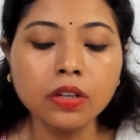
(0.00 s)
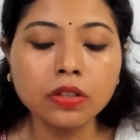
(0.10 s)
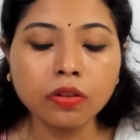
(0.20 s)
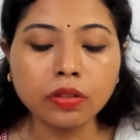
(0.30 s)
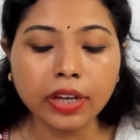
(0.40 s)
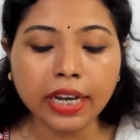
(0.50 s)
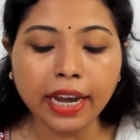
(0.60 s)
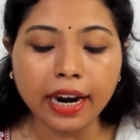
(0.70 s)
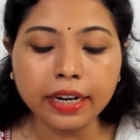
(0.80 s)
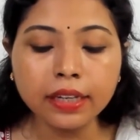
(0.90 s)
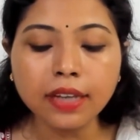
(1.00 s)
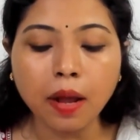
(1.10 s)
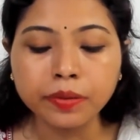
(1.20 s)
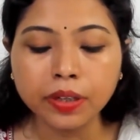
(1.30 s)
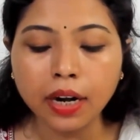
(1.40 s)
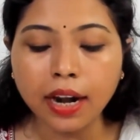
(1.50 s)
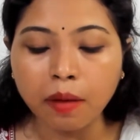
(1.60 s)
So they carry substantial